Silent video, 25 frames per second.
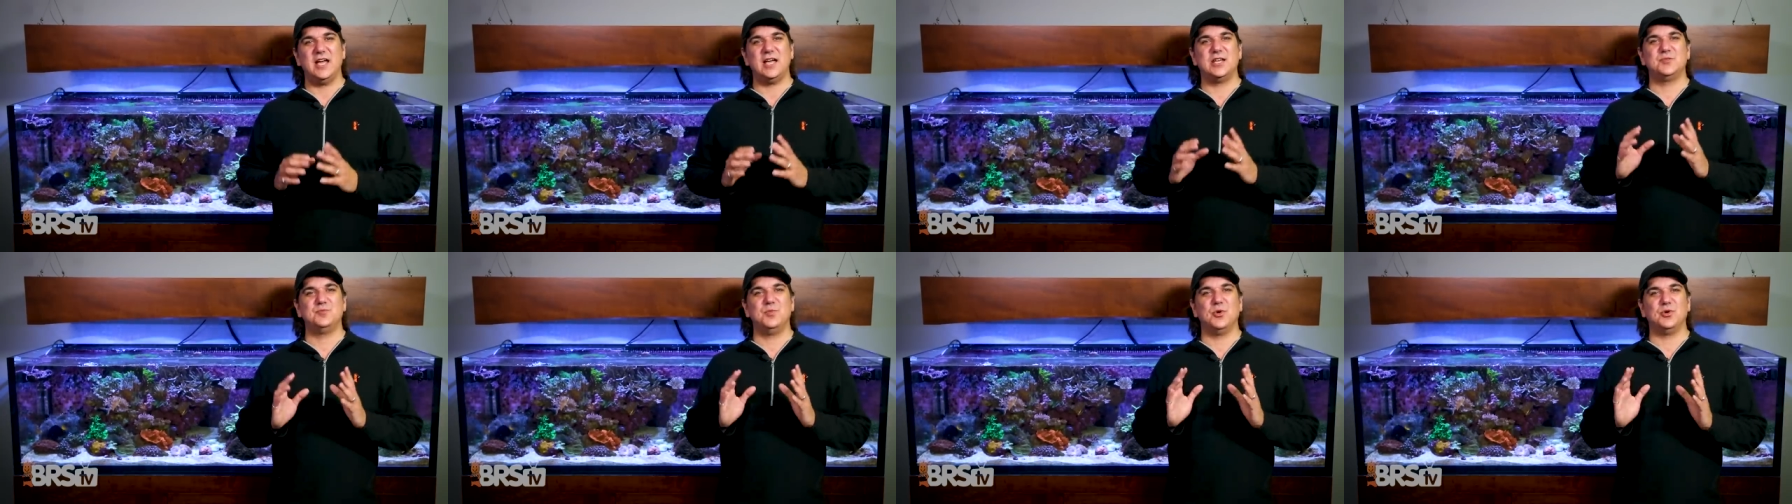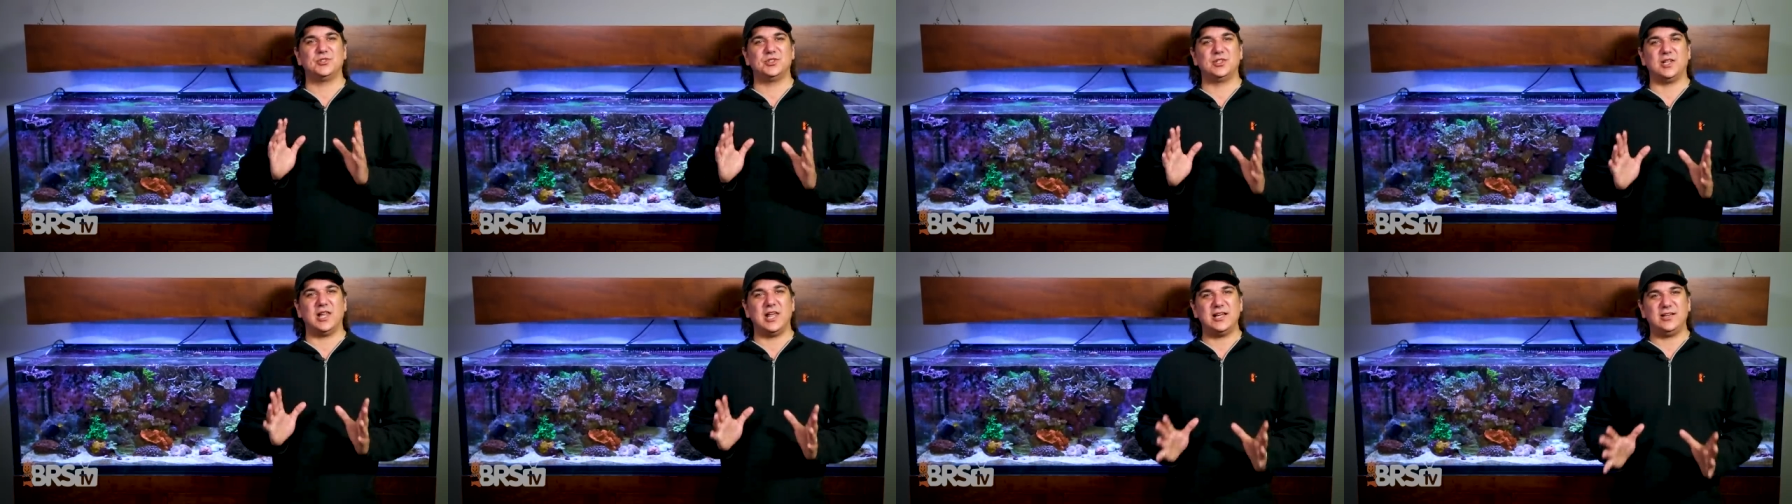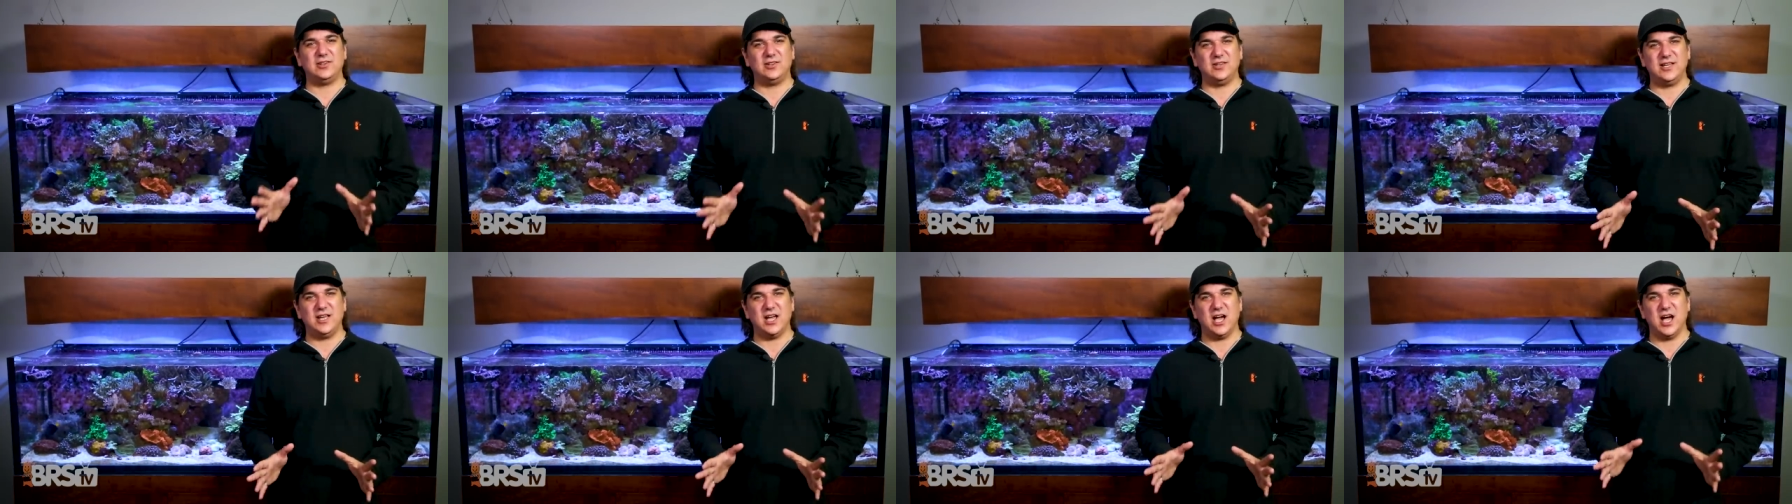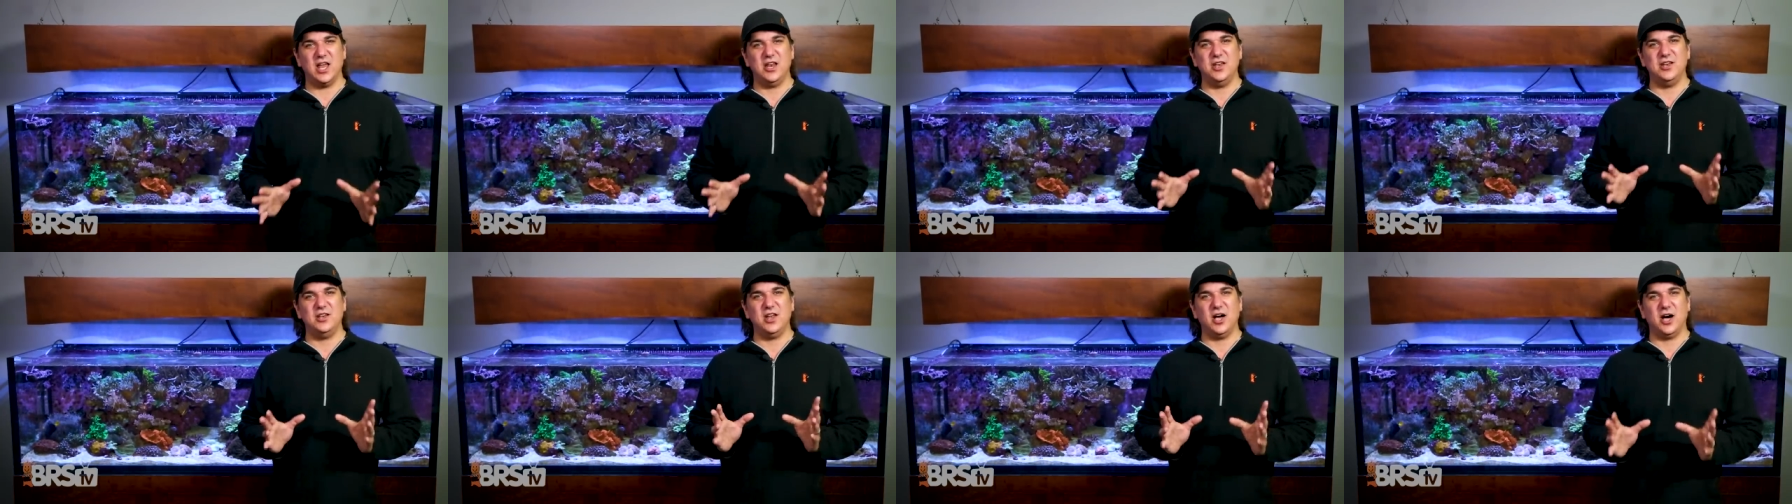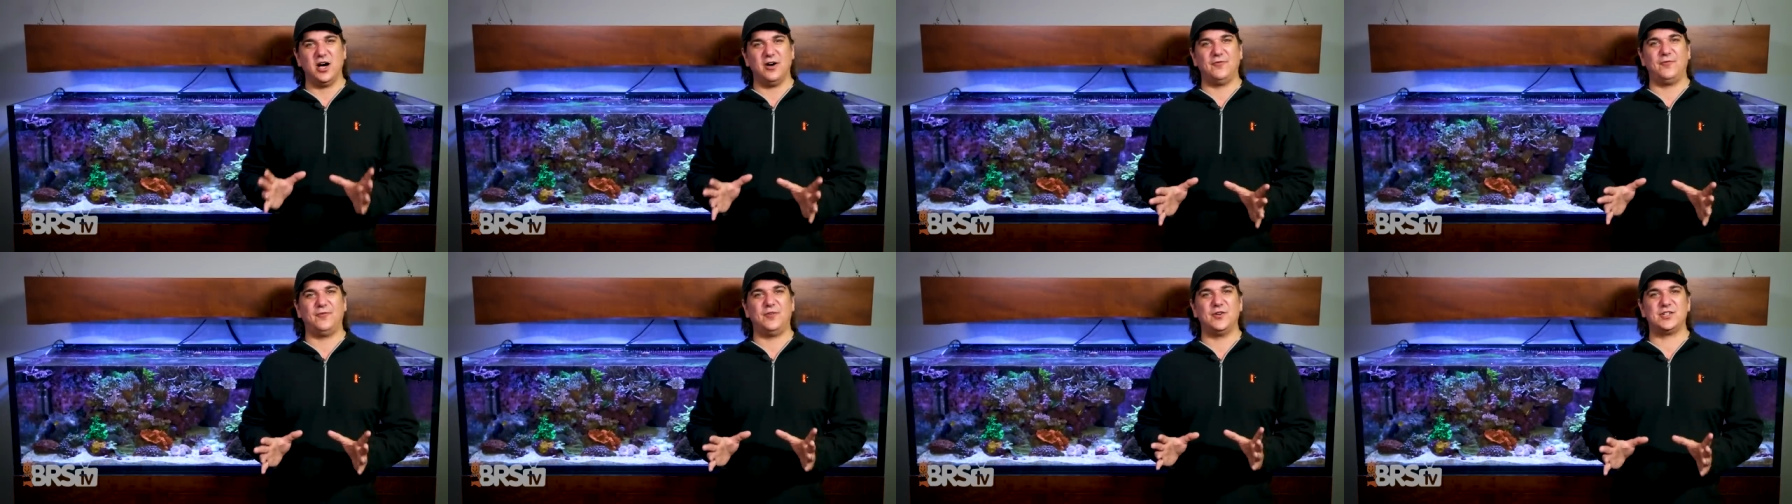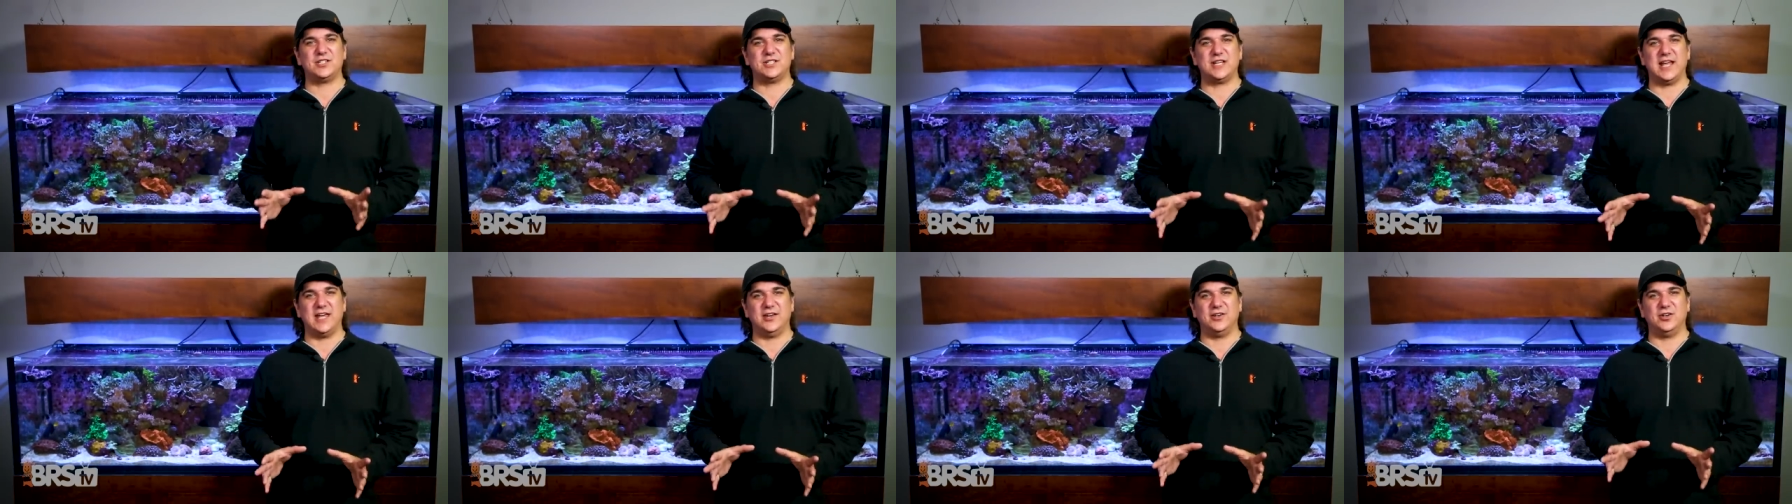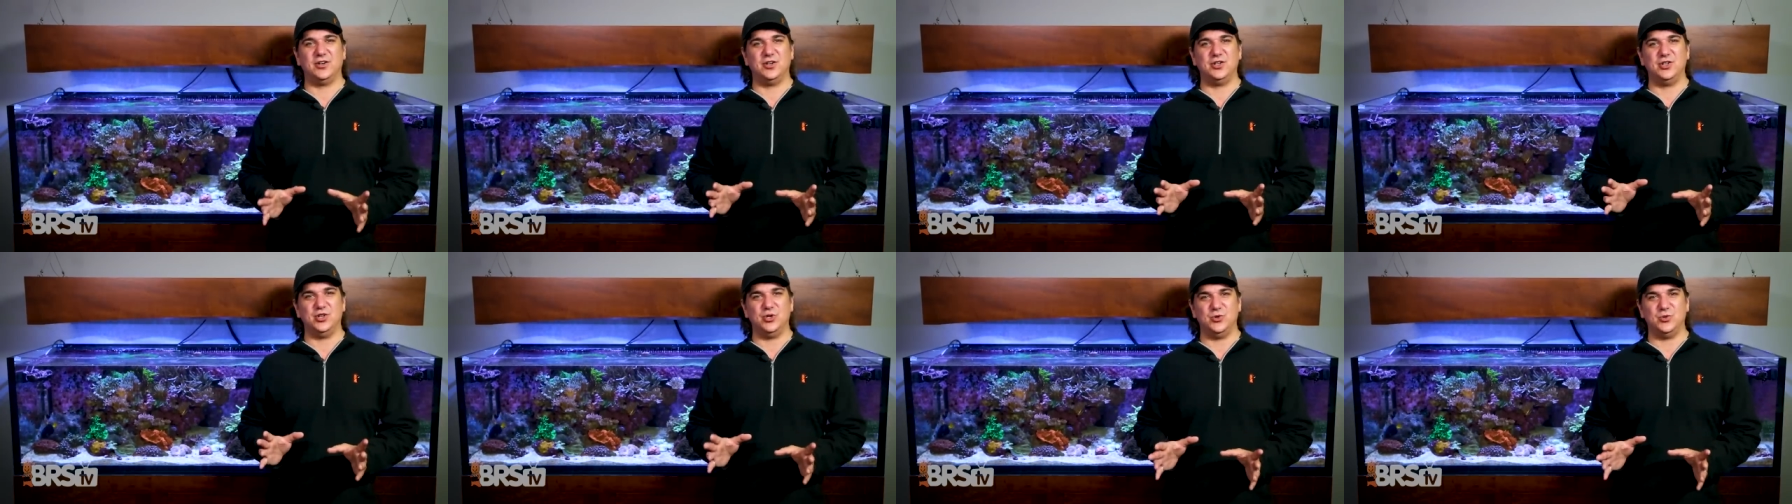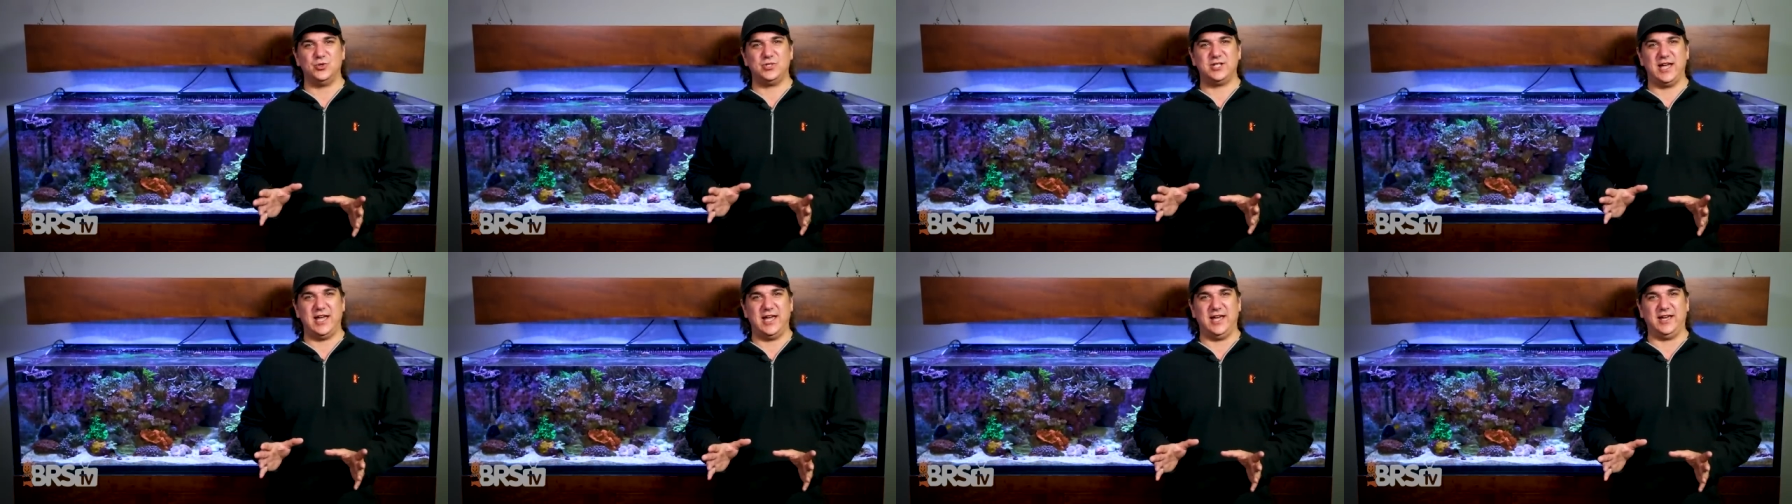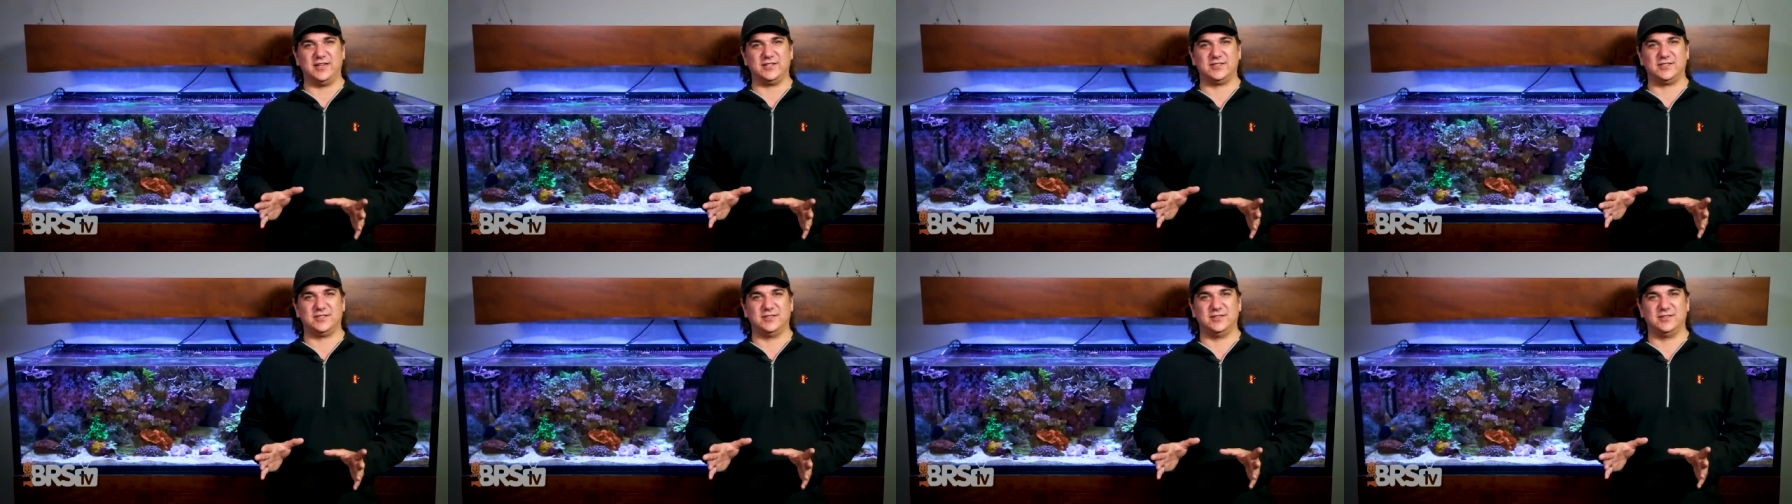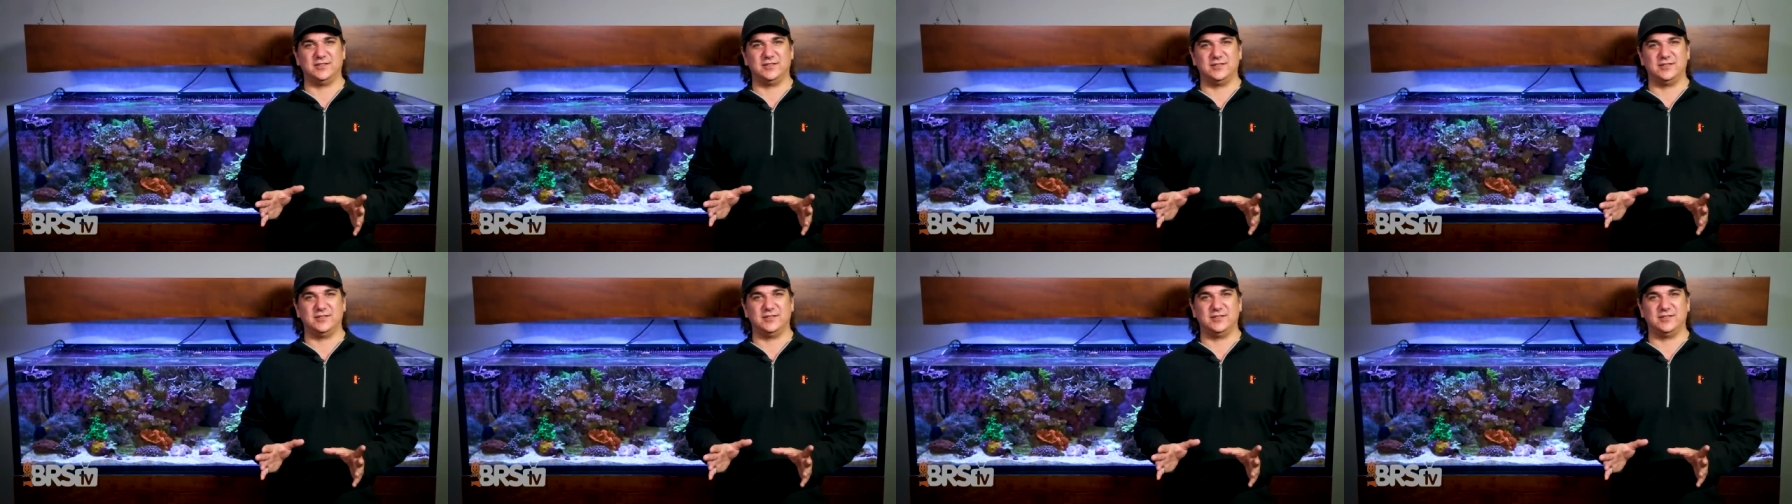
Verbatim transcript: is most likely enough for standard new tanks.